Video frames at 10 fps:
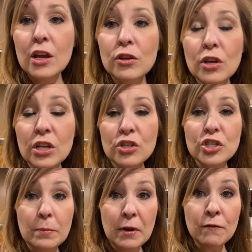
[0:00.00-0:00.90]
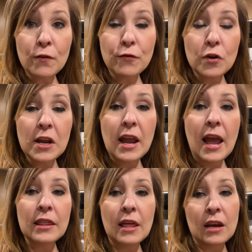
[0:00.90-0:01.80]
You get your shipping for free
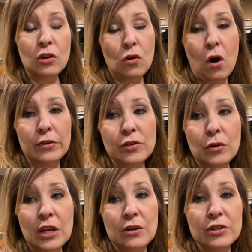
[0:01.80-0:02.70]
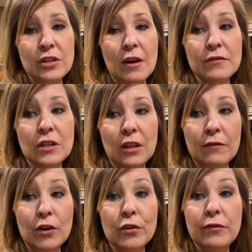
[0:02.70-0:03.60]
and then you also get your stuff
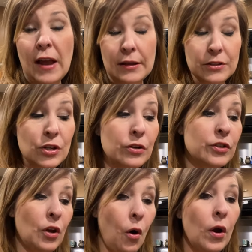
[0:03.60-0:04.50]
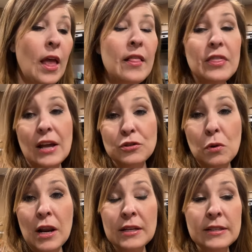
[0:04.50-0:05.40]
delivered faster. So that's
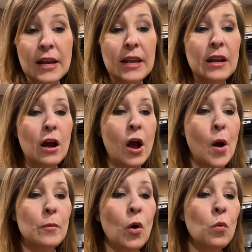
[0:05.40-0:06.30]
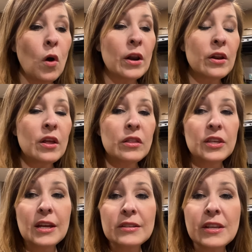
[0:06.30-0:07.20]
what I did. Um, one of the
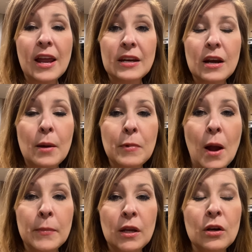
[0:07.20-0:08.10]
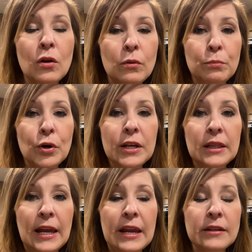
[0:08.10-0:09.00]
things ended up coming pretty
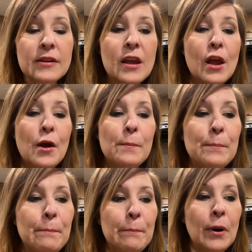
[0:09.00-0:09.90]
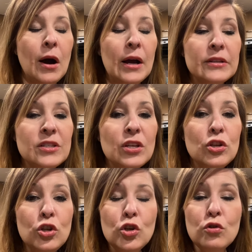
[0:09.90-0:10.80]
late, but
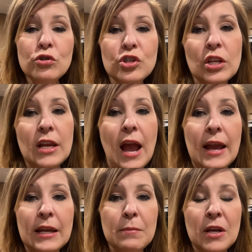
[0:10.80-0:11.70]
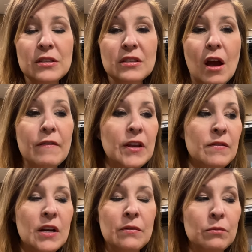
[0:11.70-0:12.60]
usually I get my stuff,
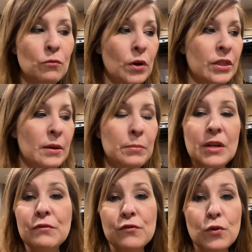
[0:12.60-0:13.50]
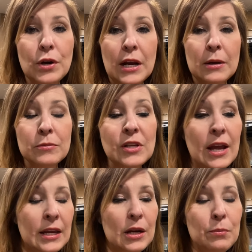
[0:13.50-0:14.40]
even with it being food items, I
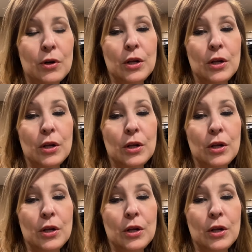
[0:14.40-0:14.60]
get it pretty